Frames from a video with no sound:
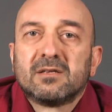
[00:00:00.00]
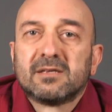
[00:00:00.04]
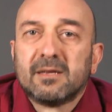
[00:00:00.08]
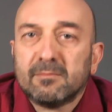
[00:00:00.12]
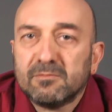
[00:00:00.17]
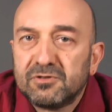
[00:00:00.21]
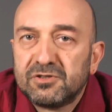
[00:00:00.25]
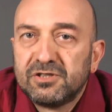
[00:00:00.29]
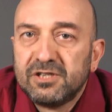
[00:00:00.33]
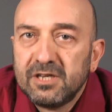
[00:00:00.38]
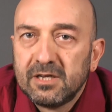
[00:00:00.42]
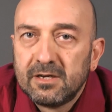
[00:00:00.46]

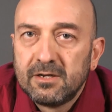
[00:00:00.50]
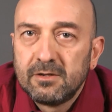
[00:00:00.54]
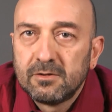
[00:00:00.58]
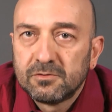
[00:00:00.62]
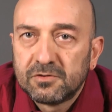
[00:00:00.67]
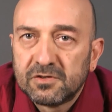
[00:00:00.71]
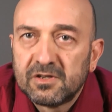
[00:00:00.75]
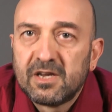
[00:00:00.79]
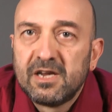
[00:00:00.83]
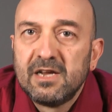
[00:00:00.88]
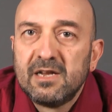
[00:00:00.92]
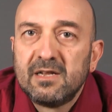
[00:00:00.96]
Some
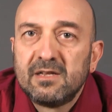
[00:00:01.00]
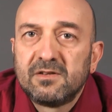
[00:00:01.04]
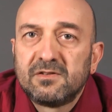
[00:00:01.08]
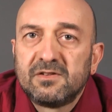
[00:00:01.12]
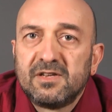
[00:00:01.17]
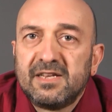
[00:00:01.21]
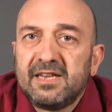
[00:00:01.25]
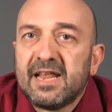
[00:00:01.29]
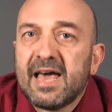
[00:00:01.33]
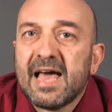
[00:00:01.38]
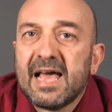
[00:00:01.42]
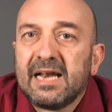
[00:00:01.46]
serious
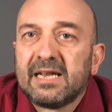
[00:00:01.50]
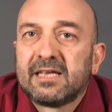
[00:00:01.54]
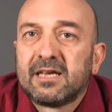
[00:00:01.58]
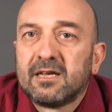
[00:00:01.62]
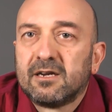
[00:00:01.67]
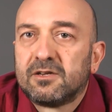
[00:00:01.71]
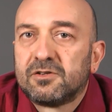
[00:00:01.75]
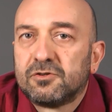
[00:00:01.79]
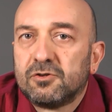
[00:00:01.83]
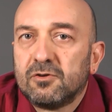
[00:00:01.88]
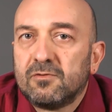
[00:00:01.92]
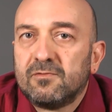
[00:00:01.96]
skills in
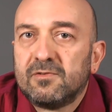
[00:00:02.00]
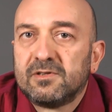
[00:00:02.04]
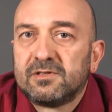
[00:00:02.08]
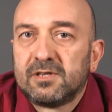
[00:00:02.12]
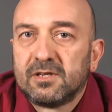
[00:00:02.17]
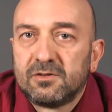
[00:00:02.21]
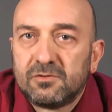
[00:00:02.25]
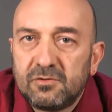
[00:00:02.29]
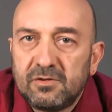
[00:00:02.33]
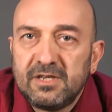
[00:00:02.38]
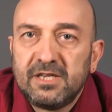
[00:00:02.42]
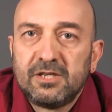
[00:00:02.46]
healthcare
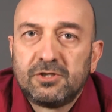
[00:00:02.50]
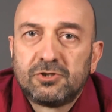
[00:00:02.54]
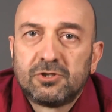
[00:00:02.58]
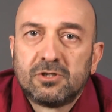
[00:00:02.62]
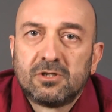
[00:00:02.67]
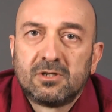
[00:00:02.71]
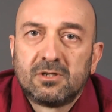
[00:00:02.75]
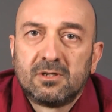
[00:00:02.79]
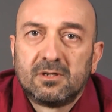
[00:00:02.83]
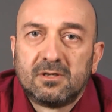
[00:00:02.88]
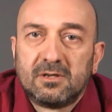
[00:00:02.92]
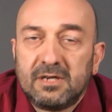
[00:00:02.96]
services
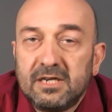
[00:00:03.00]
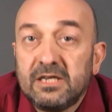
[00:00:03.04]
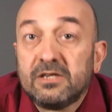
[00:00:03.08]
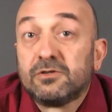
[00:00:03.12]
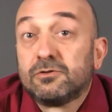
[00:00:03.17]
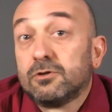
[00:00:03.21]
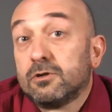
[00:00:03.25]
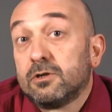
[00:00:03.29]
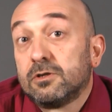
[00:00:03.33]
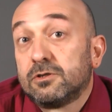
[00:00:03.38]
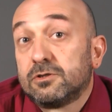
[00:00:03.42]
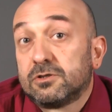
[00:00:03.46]

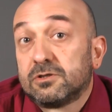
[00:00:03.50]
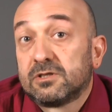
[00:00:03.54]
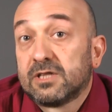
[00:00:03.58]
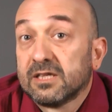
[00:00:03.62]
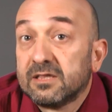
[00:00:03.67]
research,